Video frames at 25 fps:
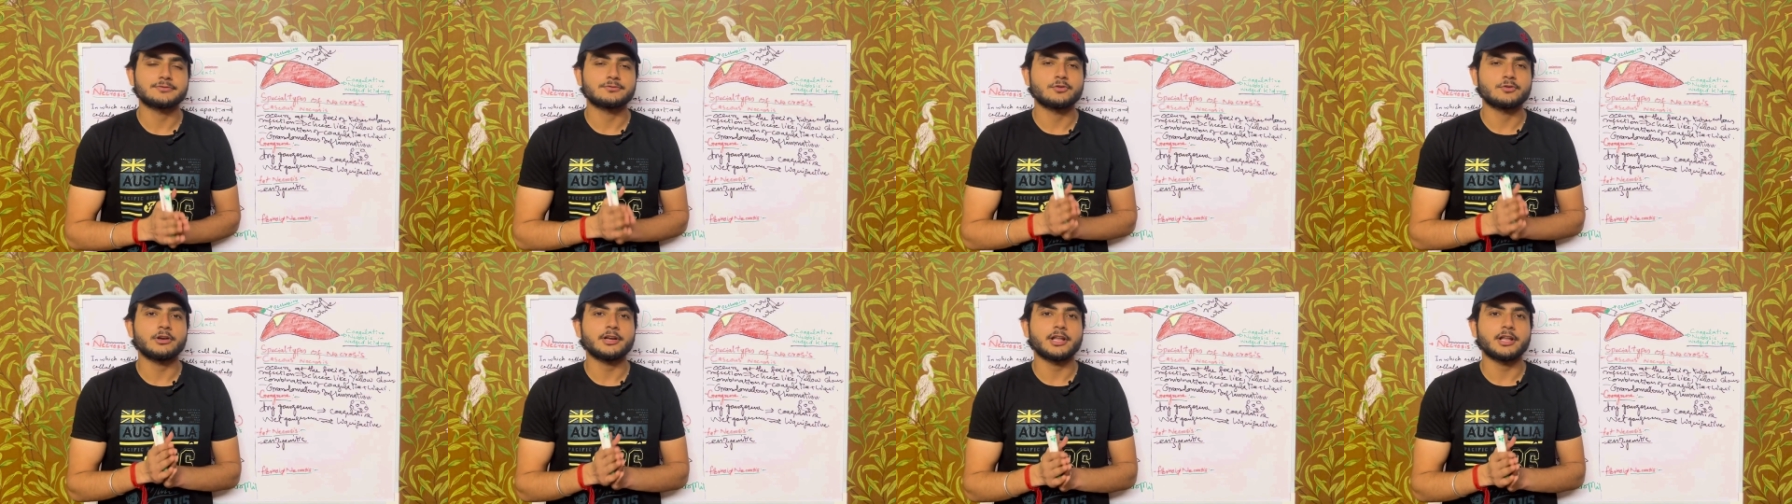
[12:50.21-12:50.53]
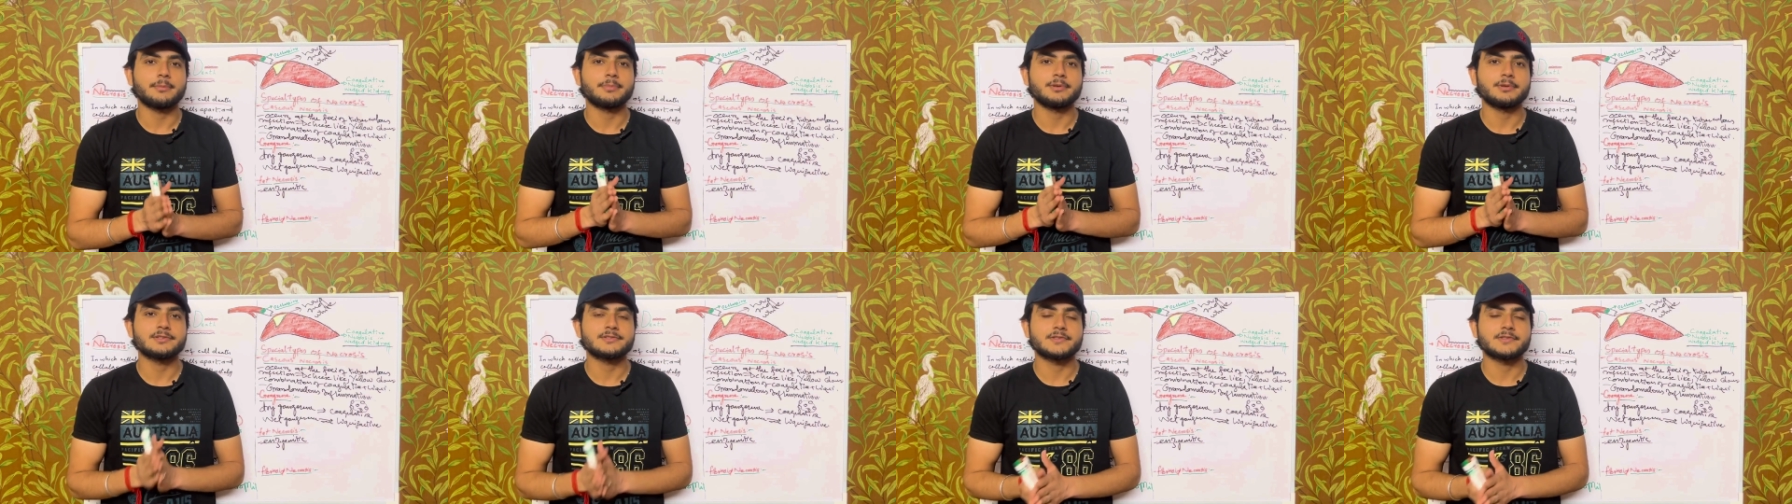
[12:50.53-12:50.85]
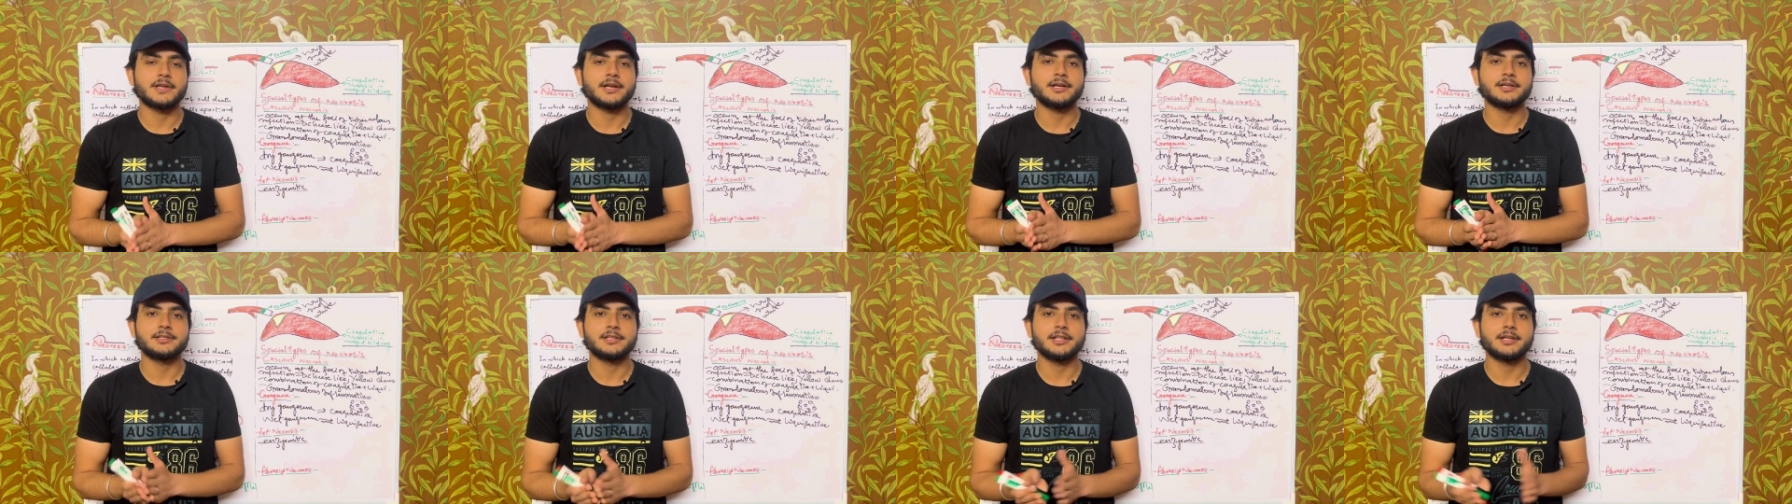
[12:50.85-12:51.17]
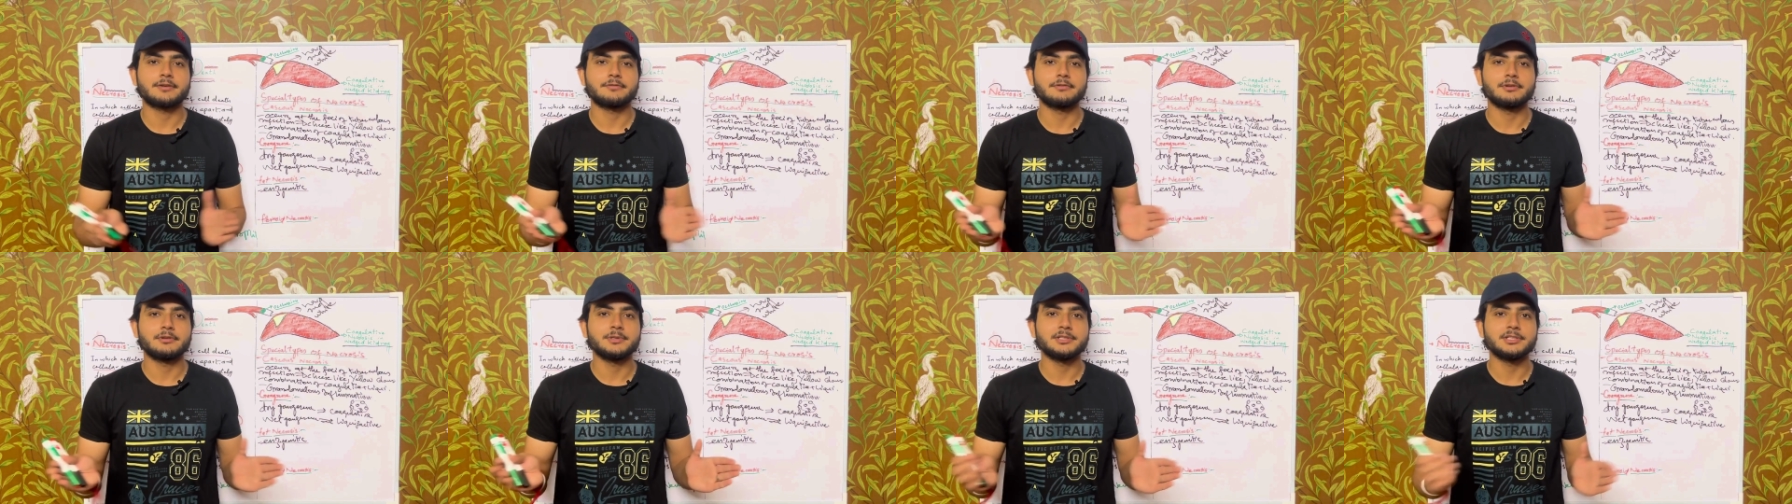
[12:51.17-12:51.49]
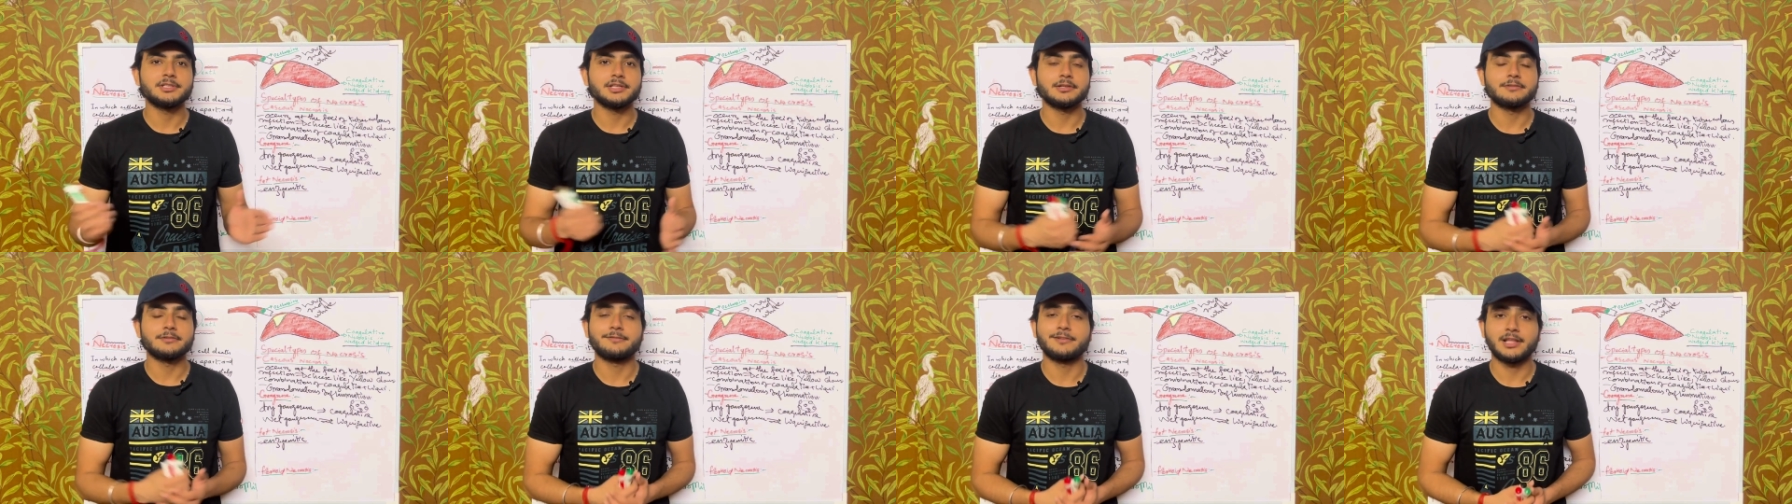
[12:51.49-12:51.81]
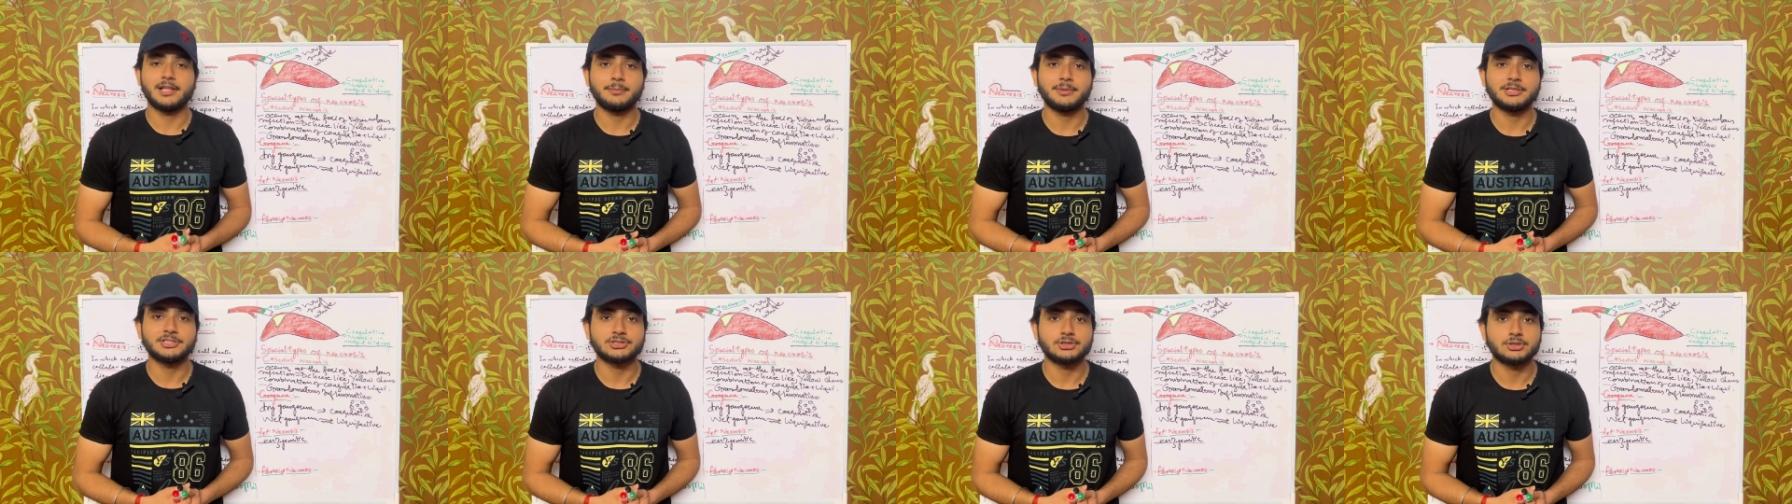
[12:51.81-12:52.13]
what happens that there will be the
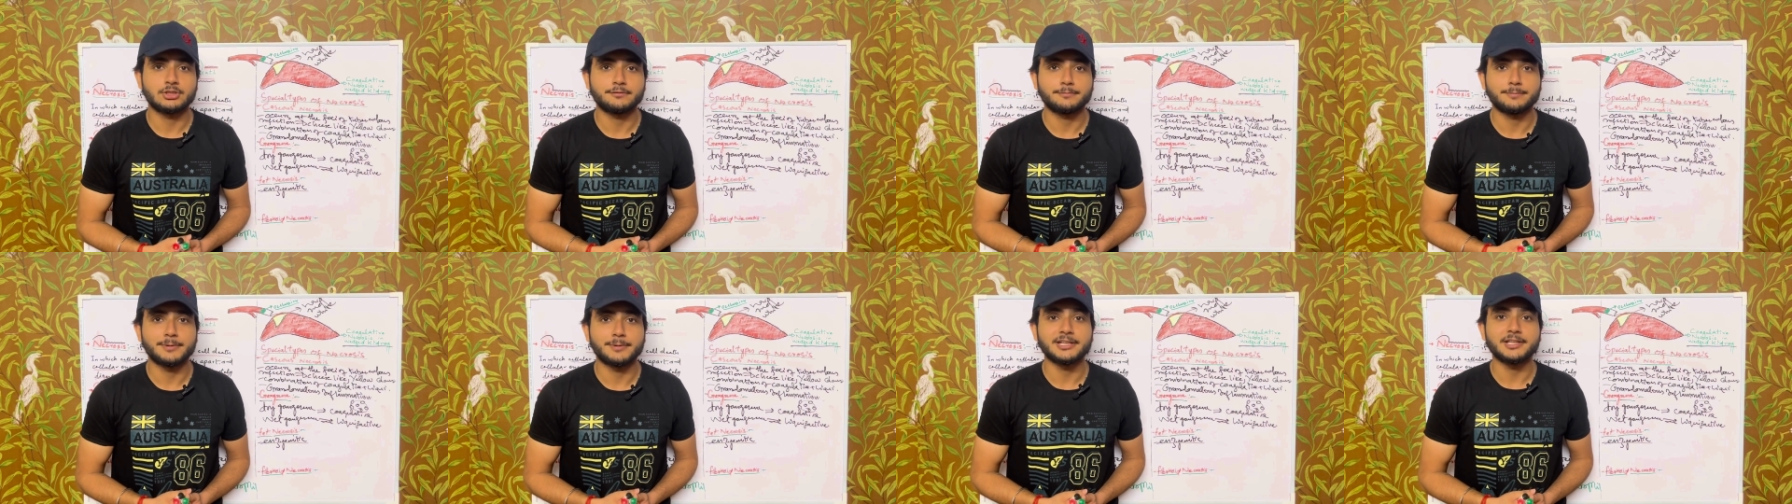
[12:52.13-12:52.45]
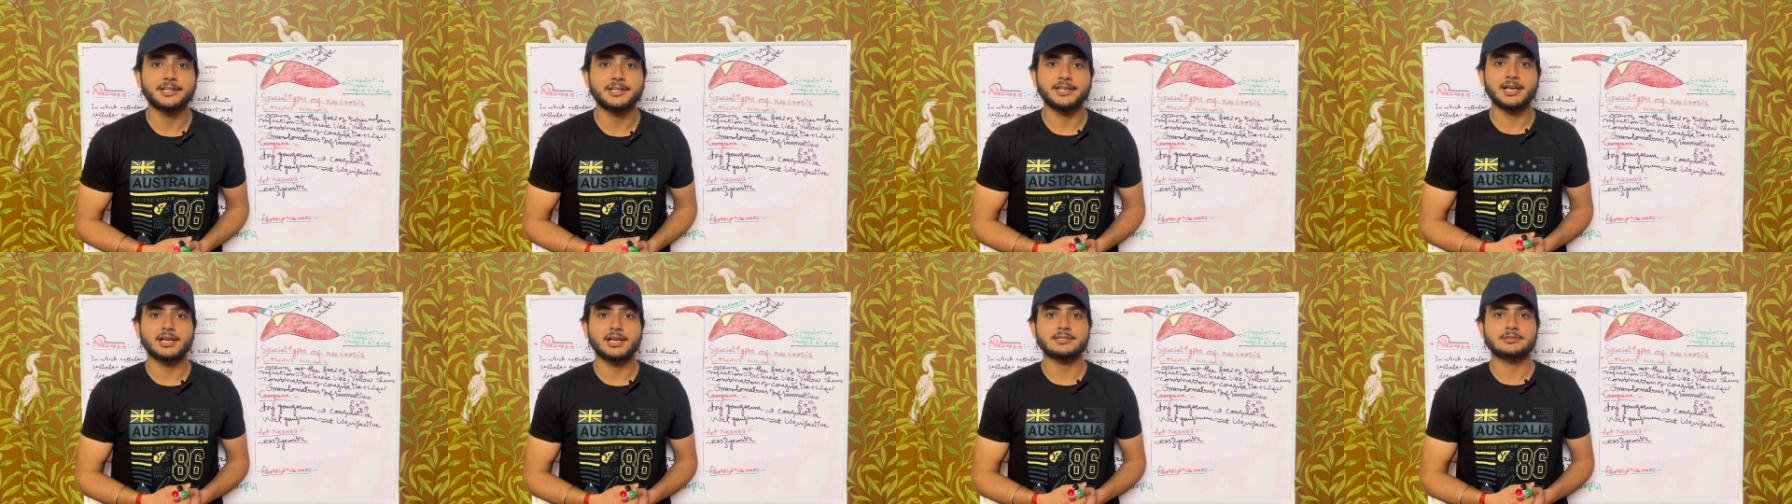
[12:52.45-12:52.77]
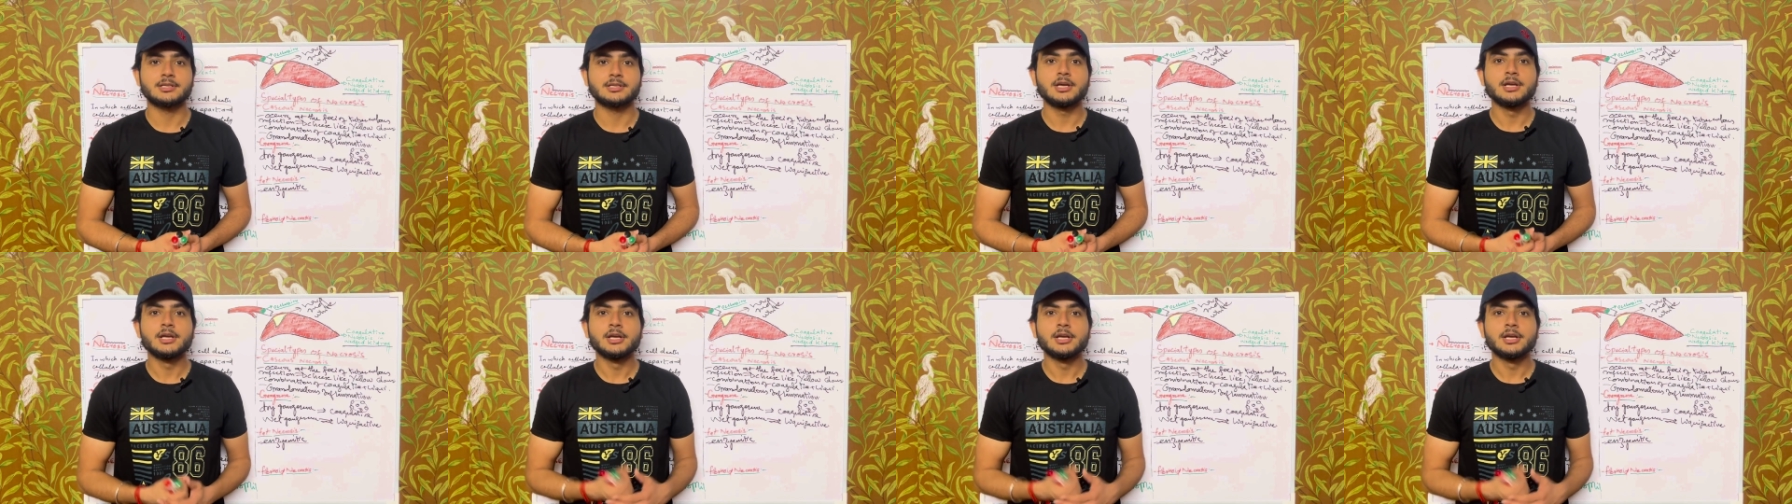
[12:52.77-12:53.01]
inflammation of pancreas.